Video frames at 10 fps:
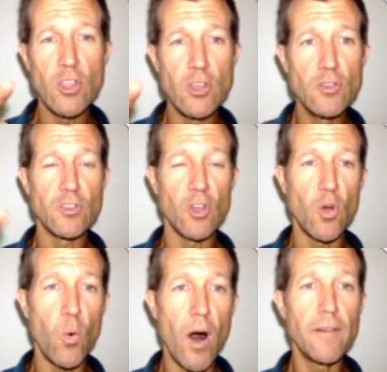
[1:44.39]
use to
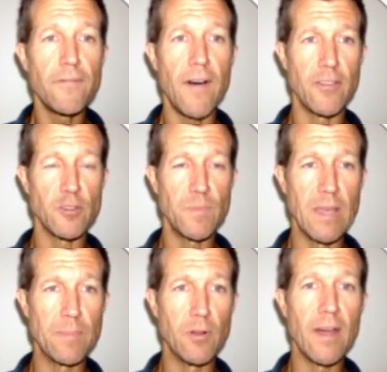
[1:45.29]
qualify those
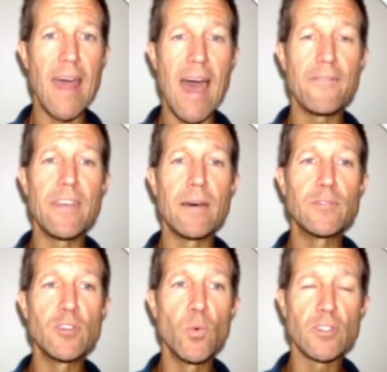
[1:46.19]
people and have
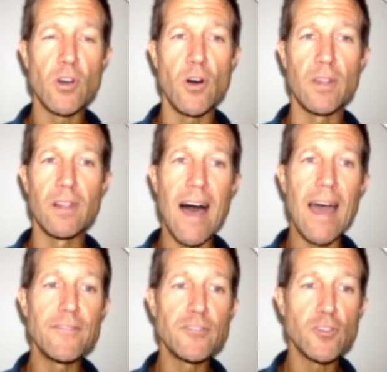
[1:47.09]
them do what's called a
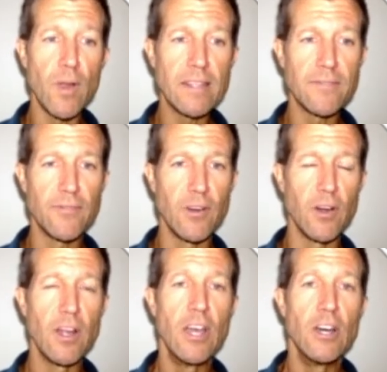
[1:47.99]
live
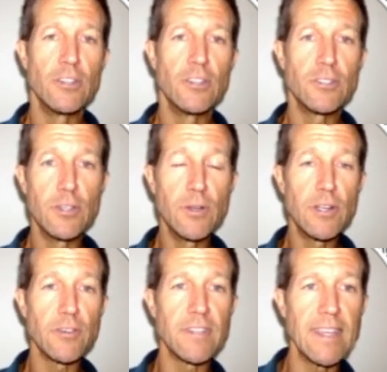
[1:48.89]
transfer to
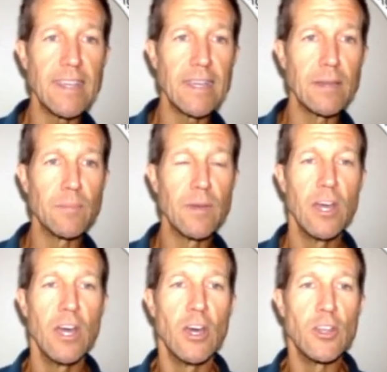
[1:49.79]
your team